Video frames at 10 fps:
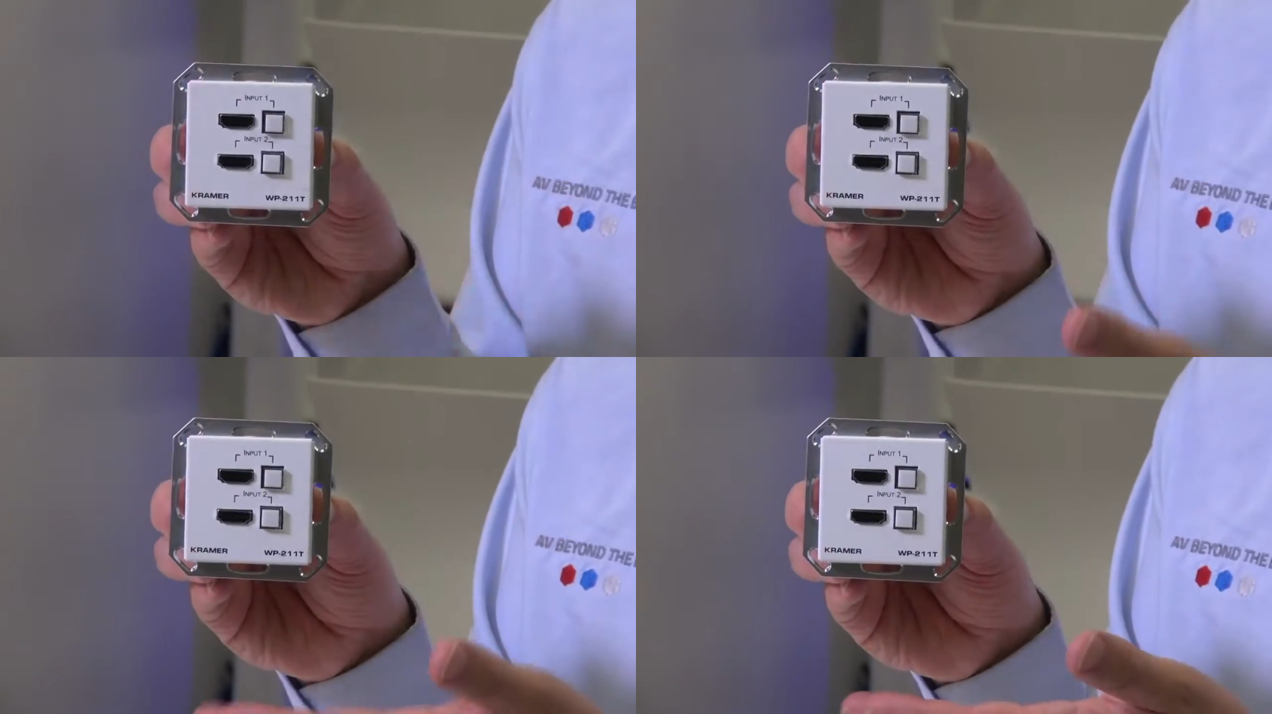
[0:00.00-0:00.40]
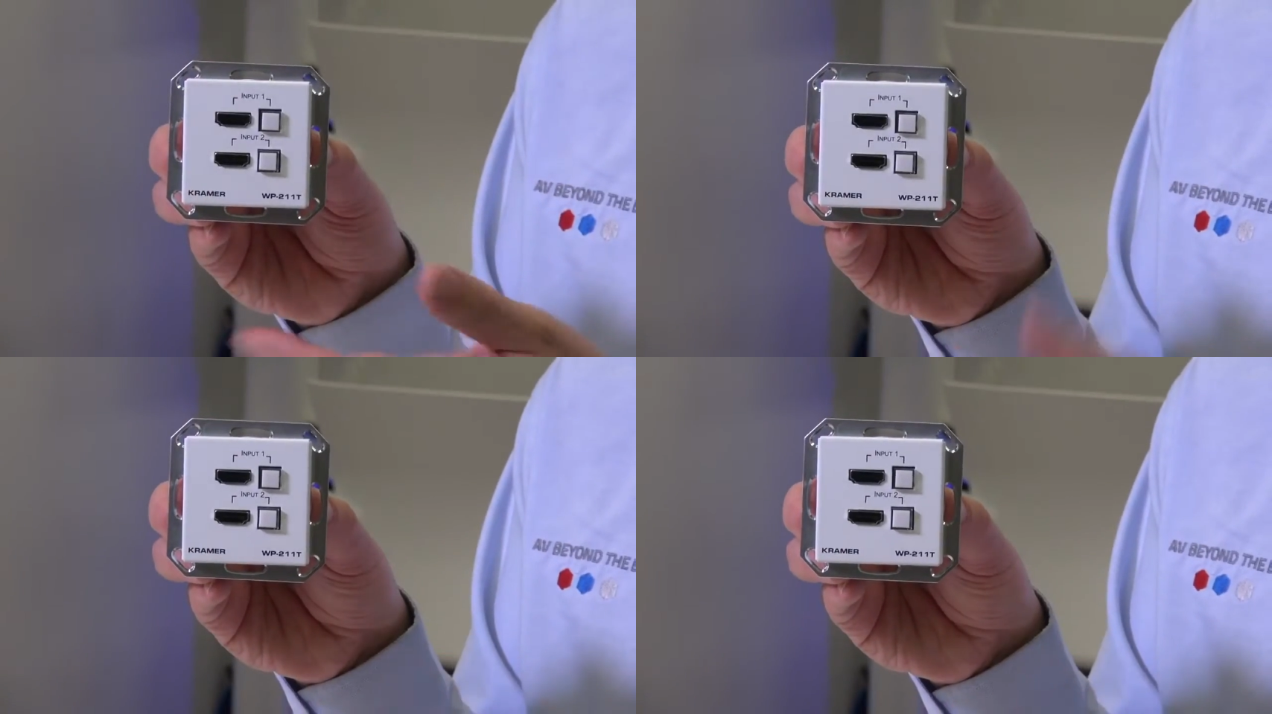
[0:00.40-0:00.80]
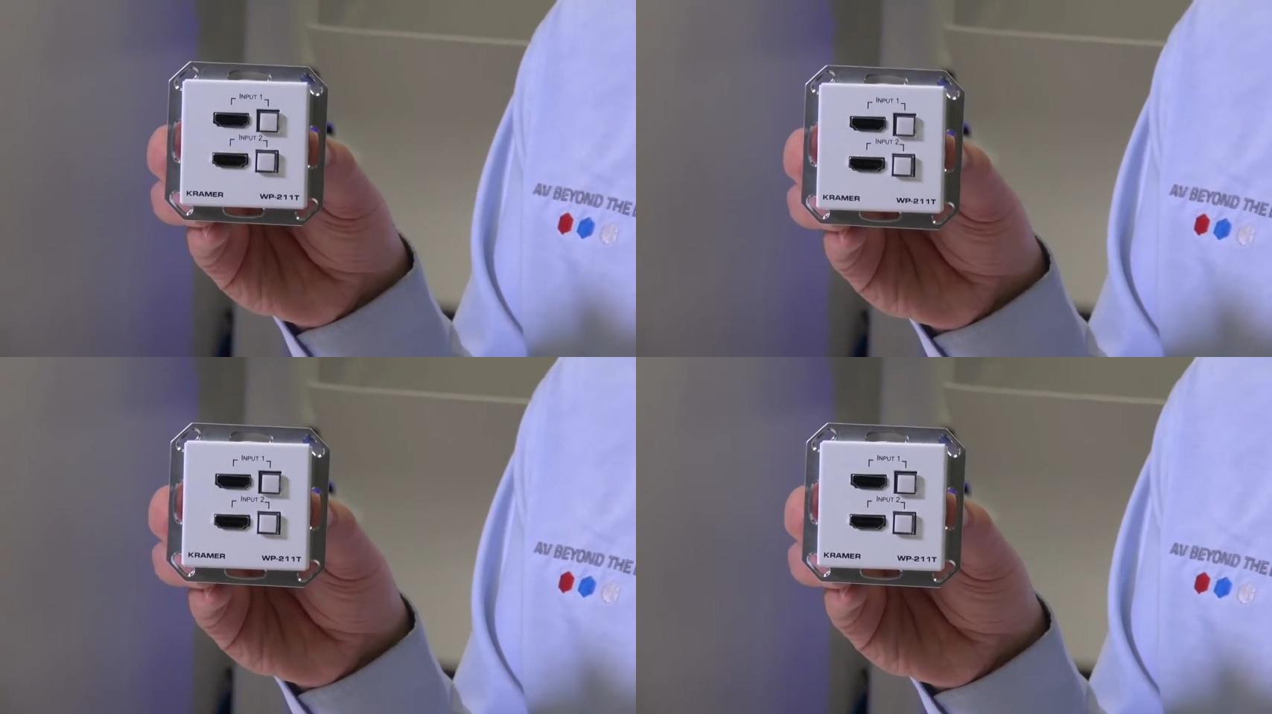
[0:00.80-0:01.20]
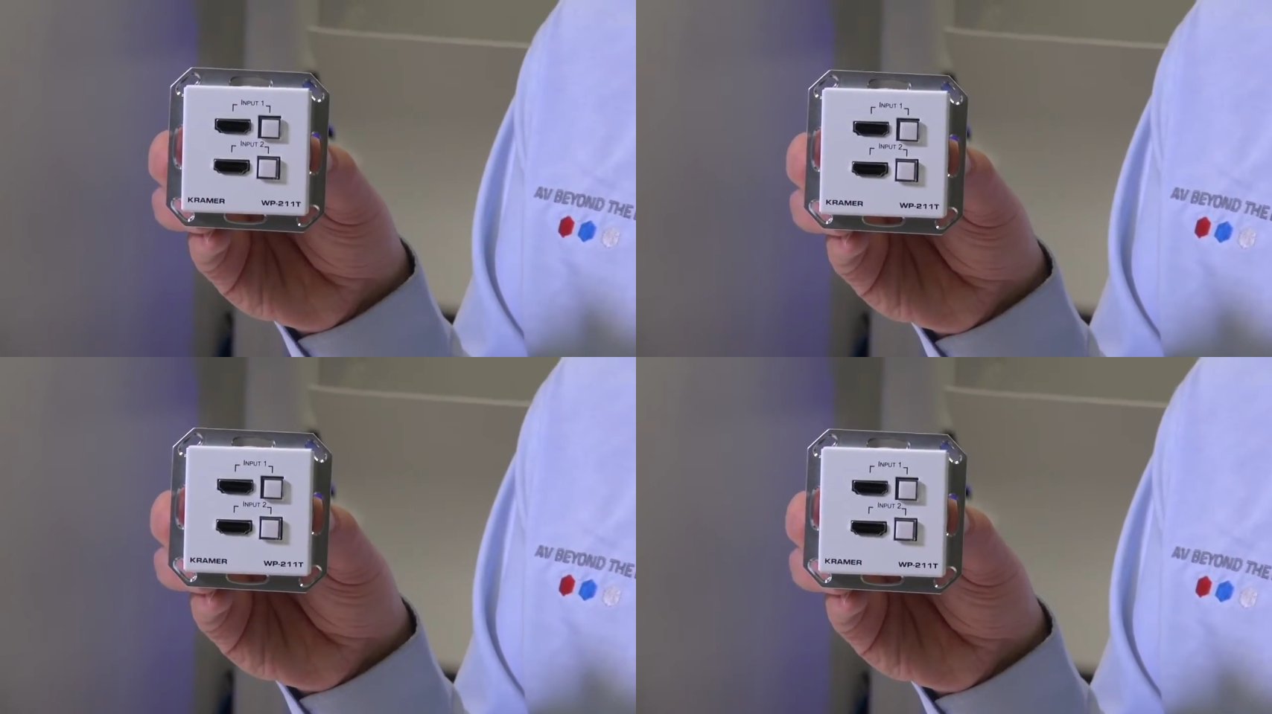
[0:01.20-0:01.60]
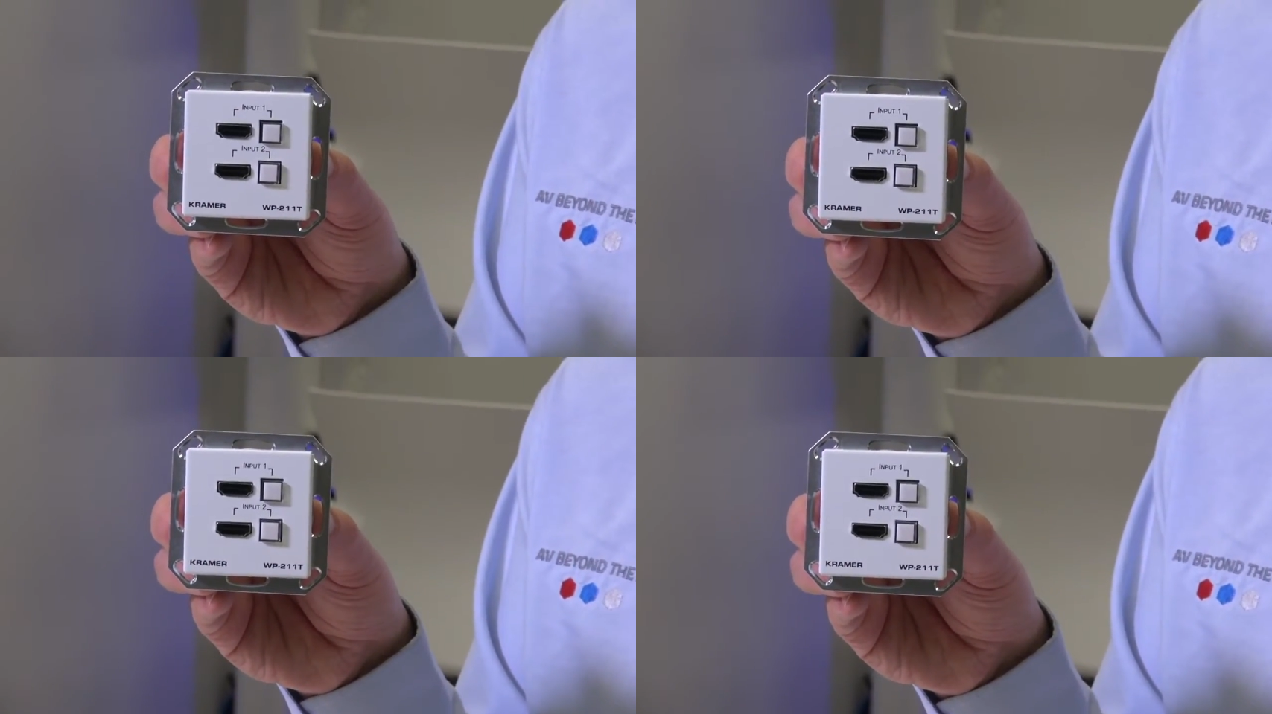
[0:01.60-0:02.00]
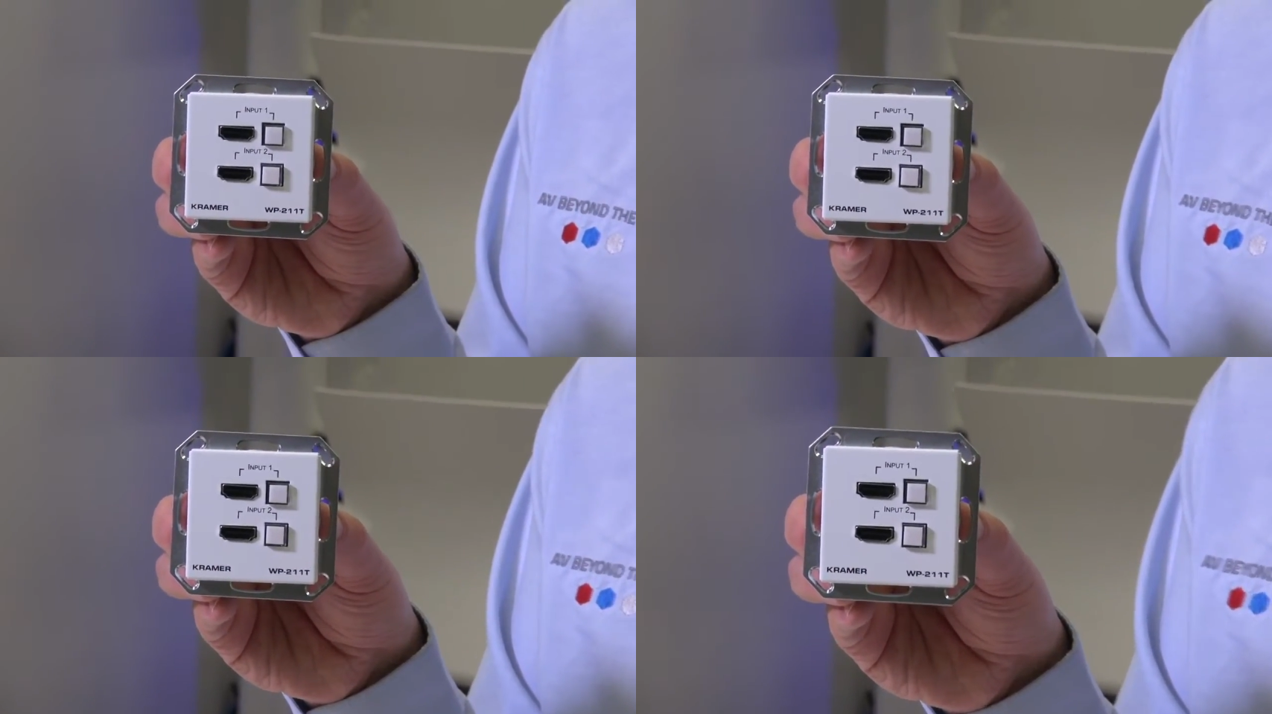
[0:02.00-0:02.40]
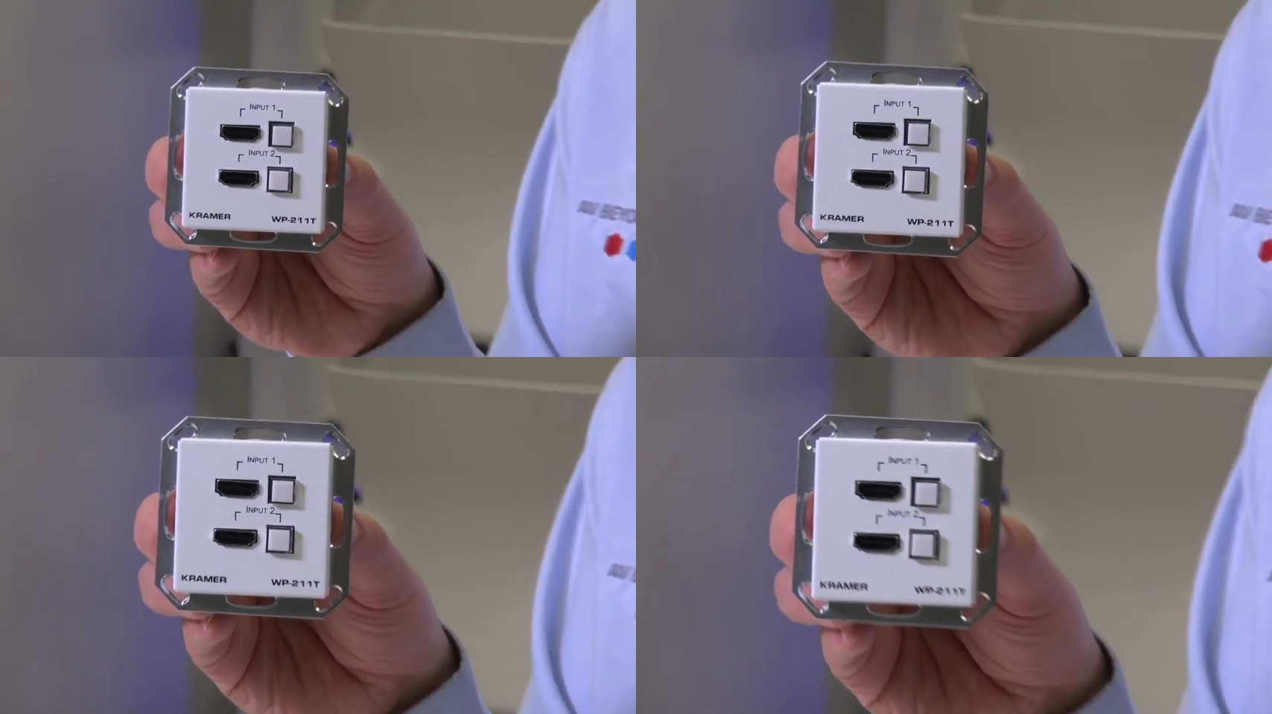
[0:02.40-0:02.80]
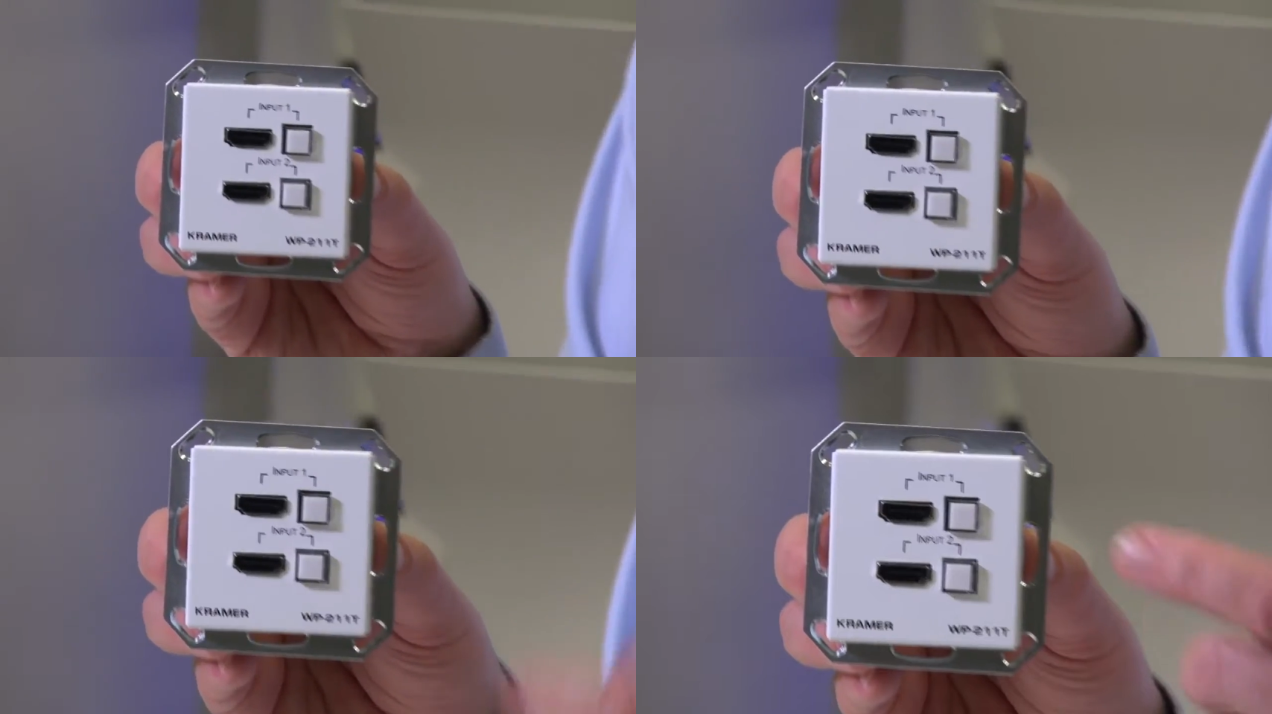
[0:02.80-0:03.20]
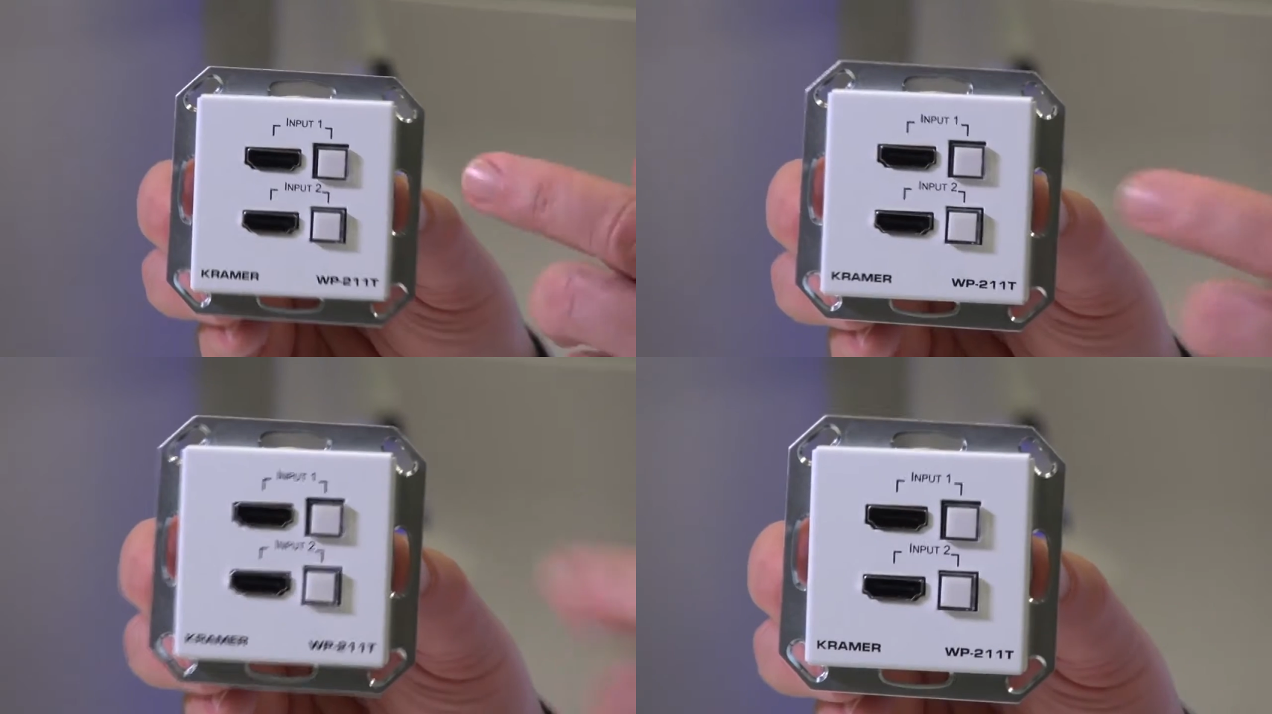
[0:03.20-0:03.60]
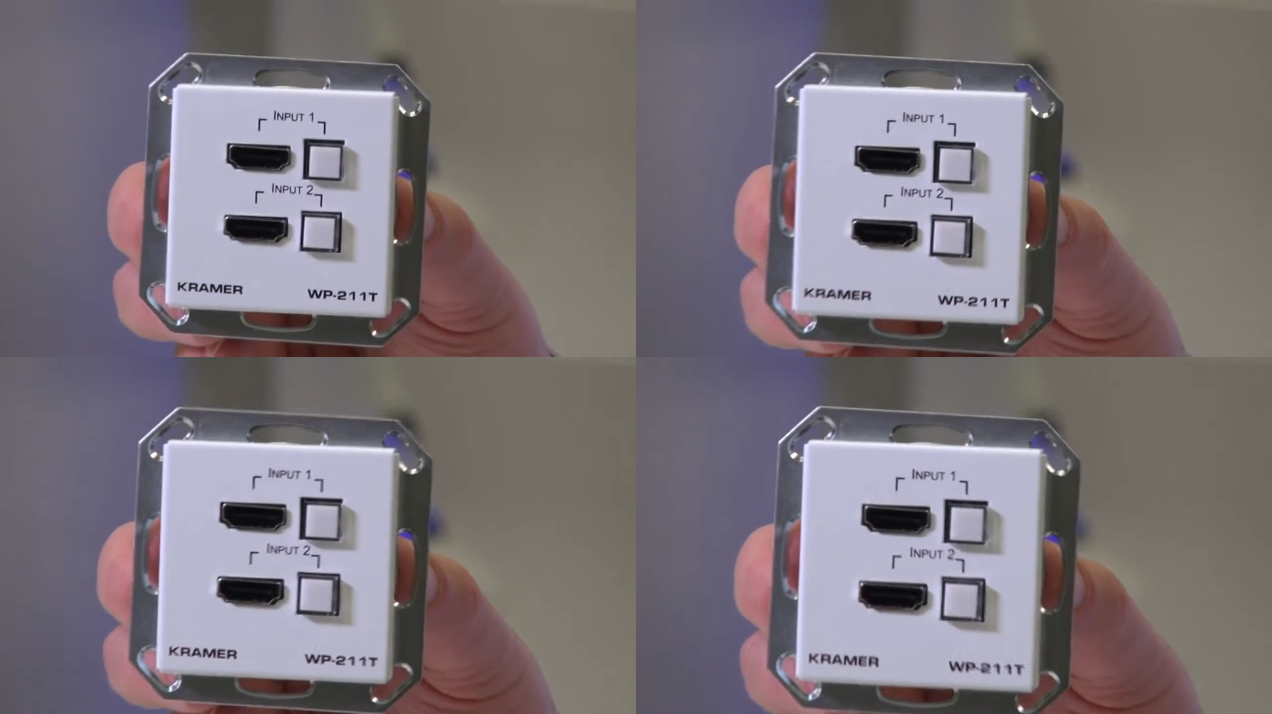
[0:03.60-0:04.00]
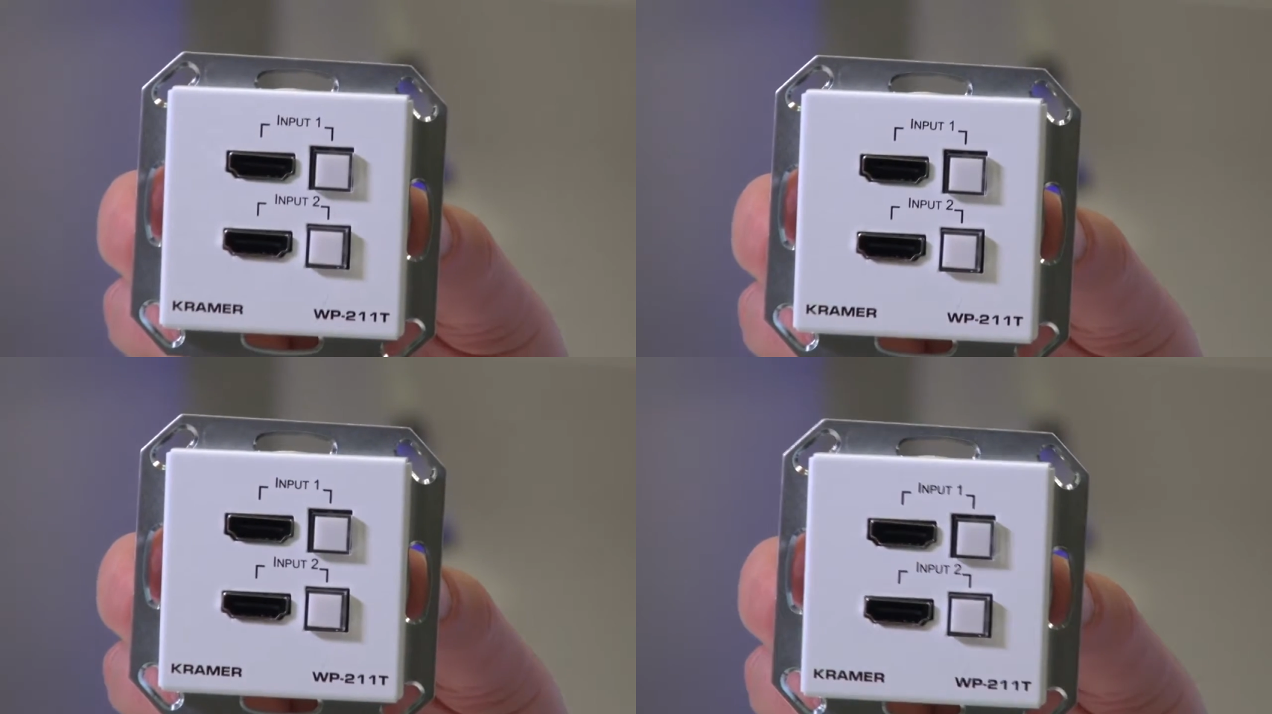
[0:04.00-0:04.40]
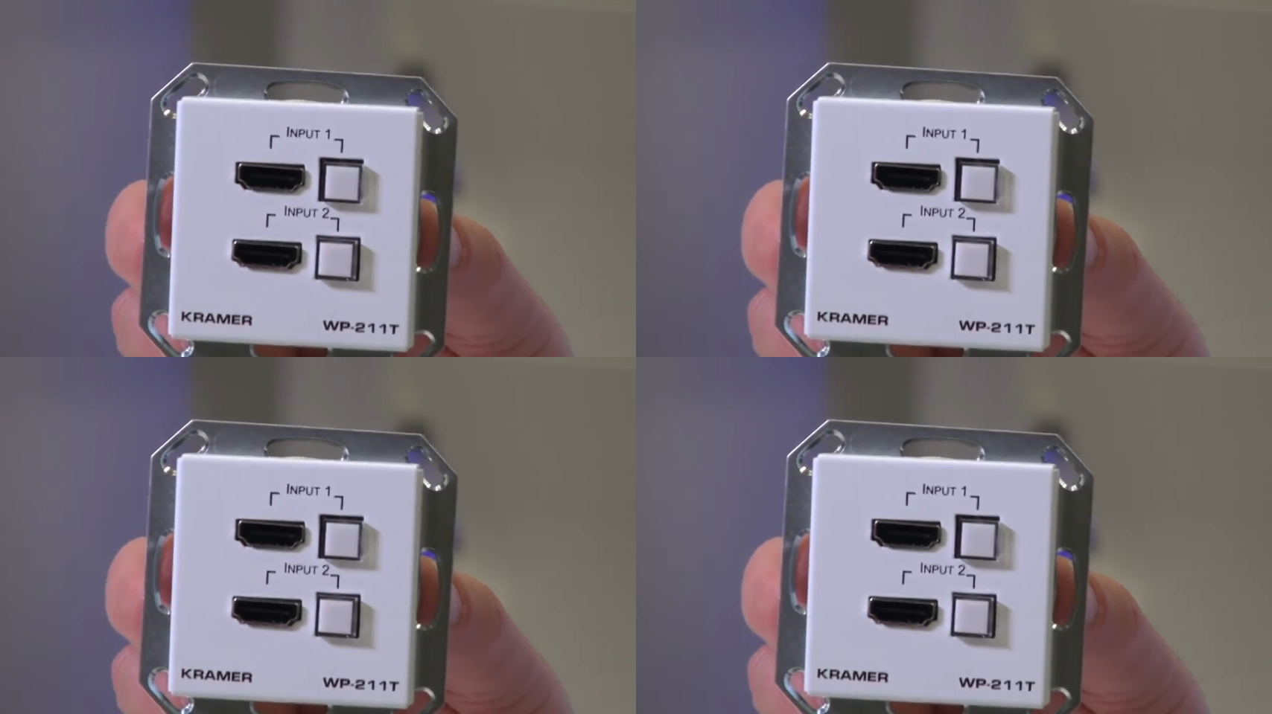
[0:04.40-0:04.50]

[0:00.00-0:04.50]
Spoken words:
Nobody's mouth can be seen.